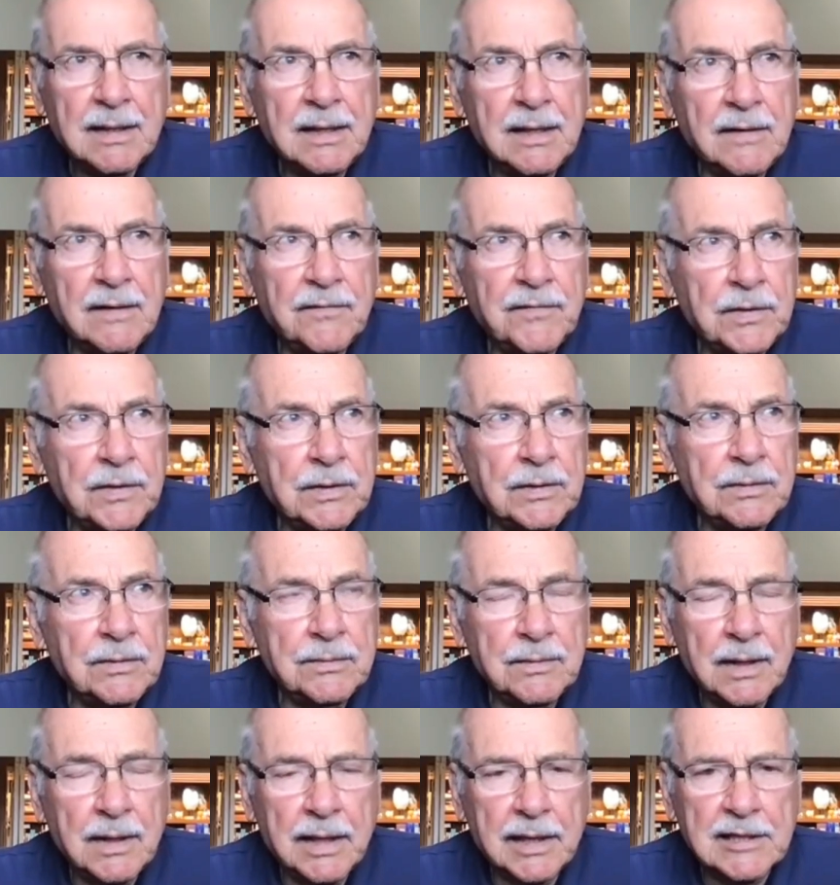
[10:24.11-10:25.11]
If
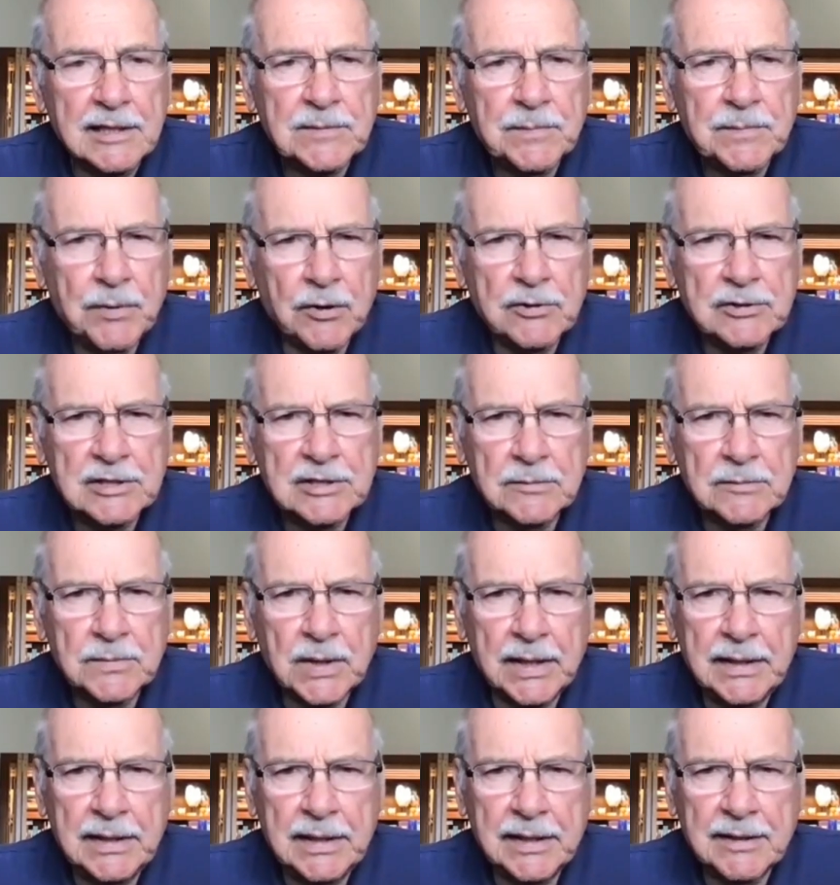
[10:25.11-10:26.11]
you exposed them
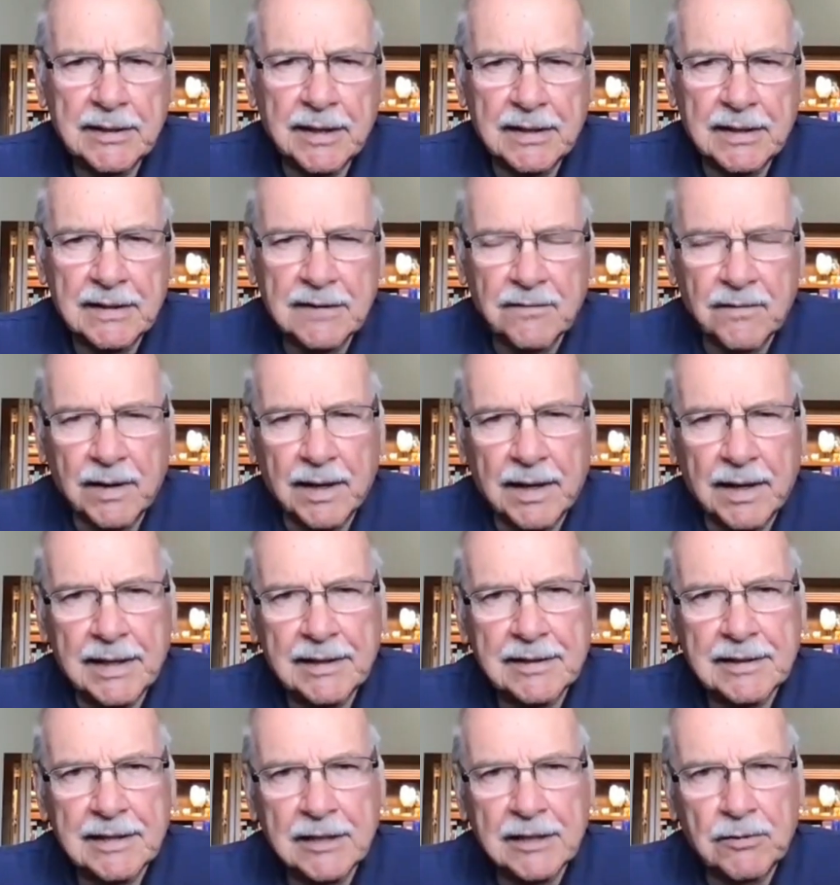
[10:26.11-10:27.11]
to any kind of
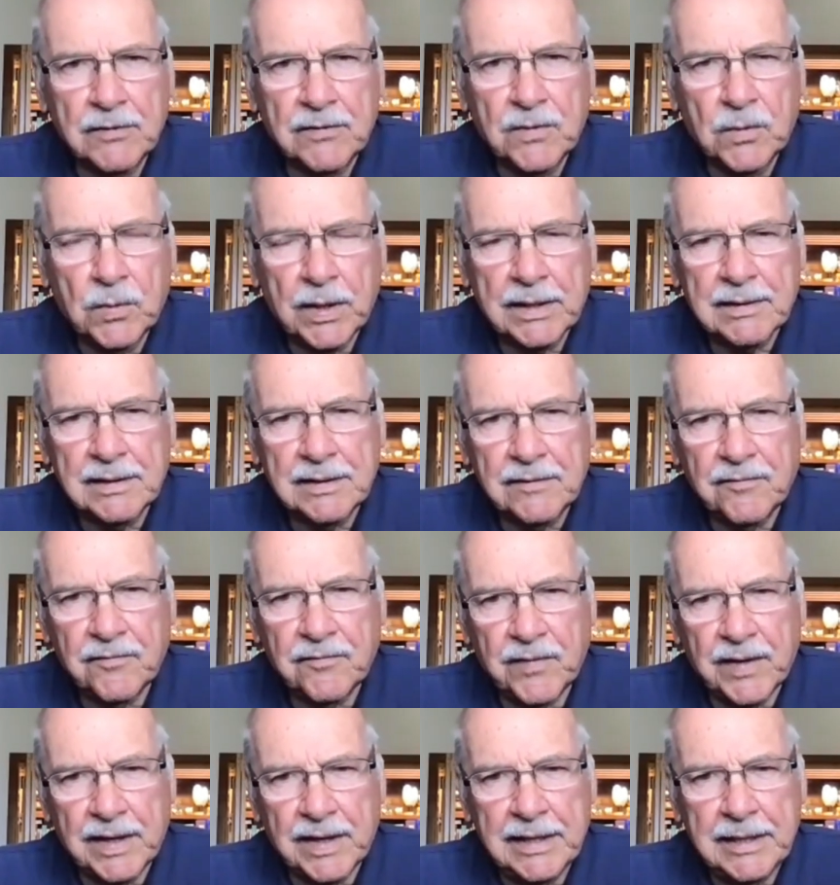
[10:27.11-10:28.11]
light, they would quickly
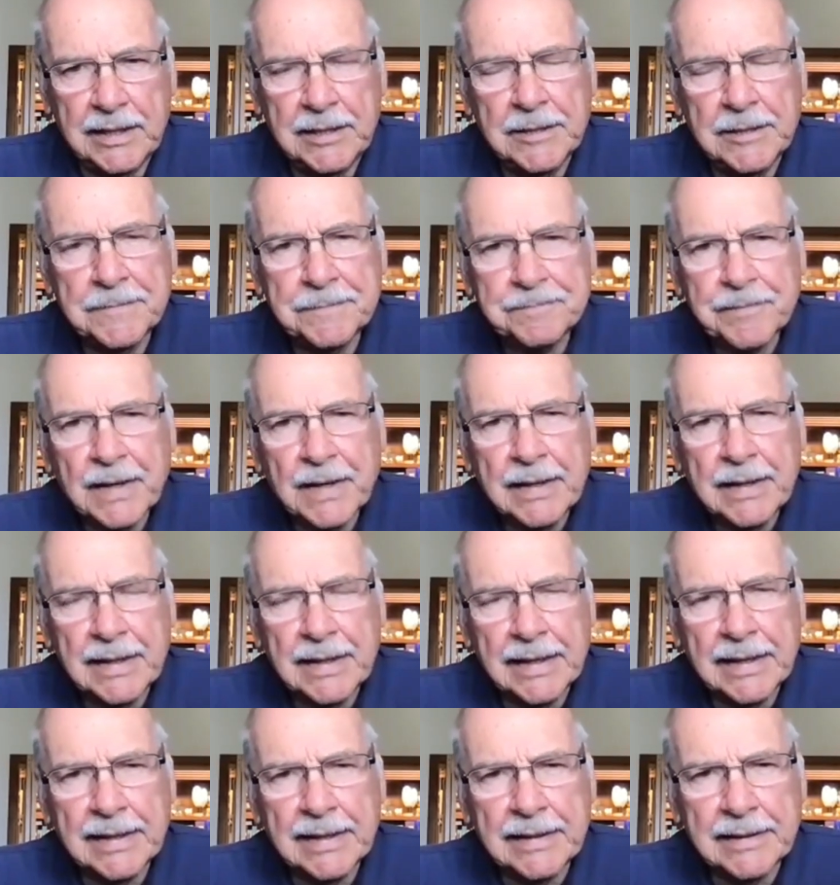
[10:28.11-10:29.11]
fade,
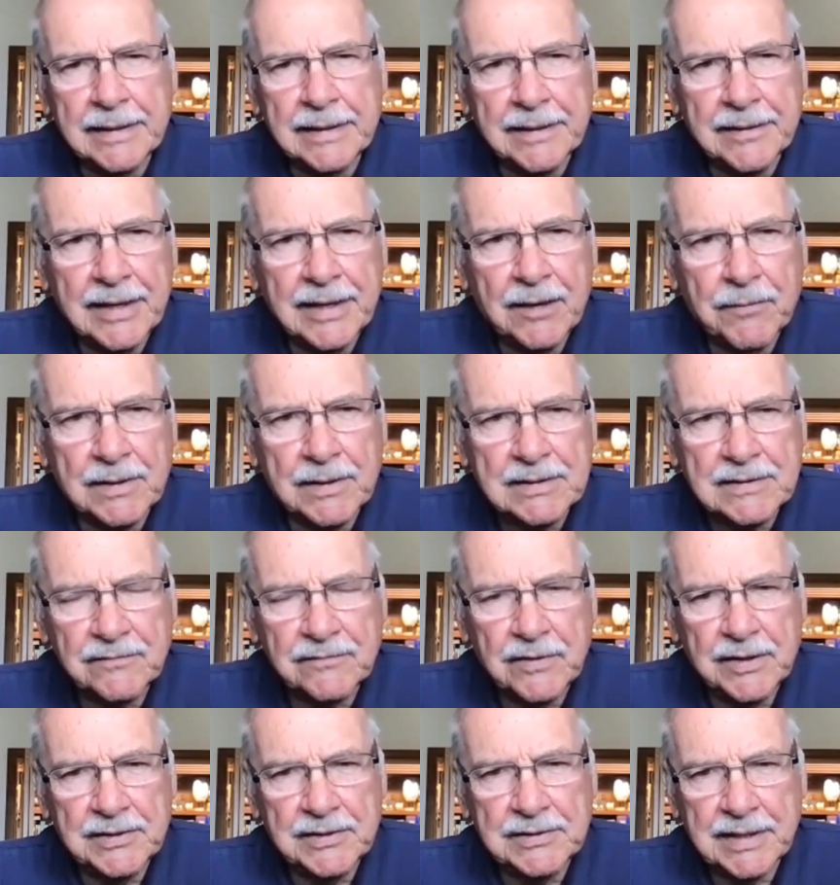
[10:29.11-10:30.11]
and that wasn't
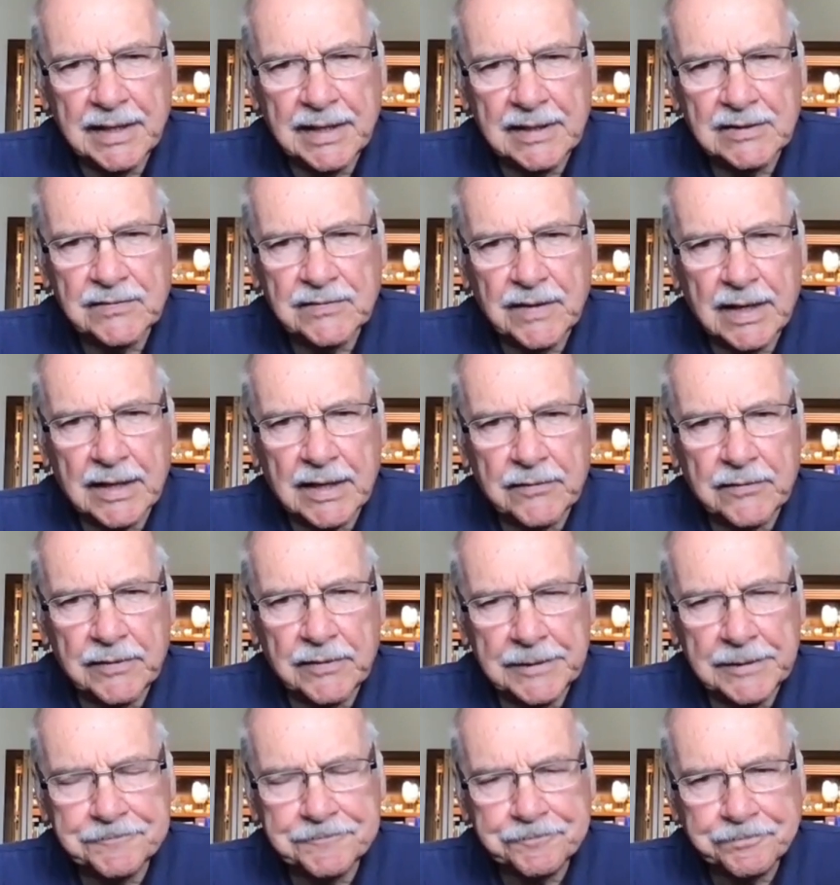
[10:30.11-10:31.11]
very
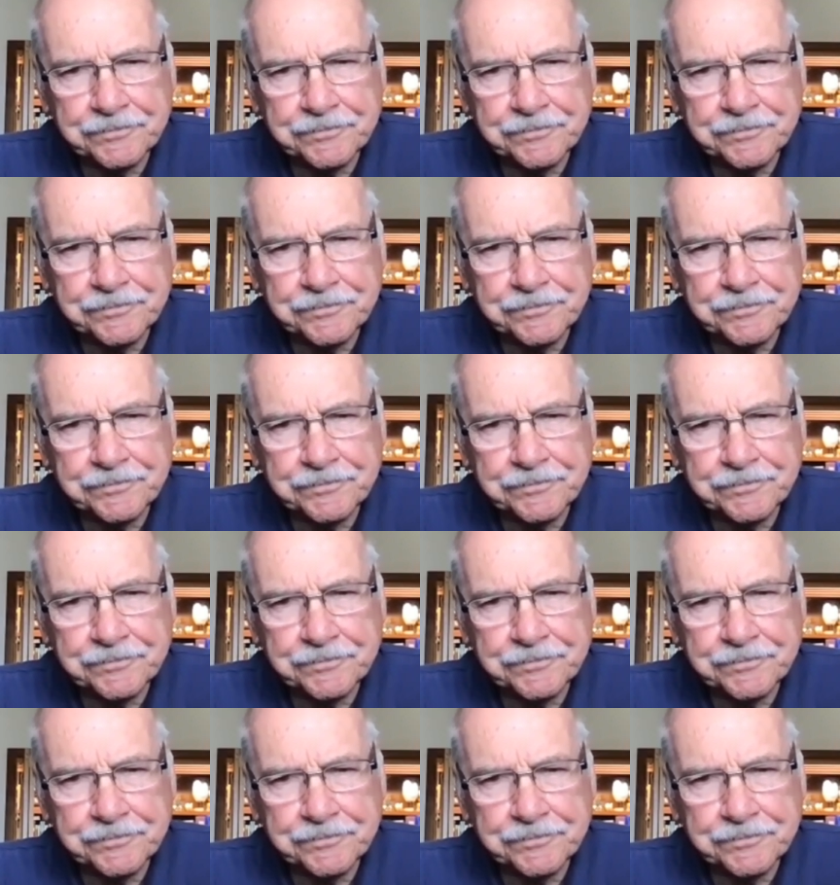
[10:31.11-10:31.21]
satisfactory.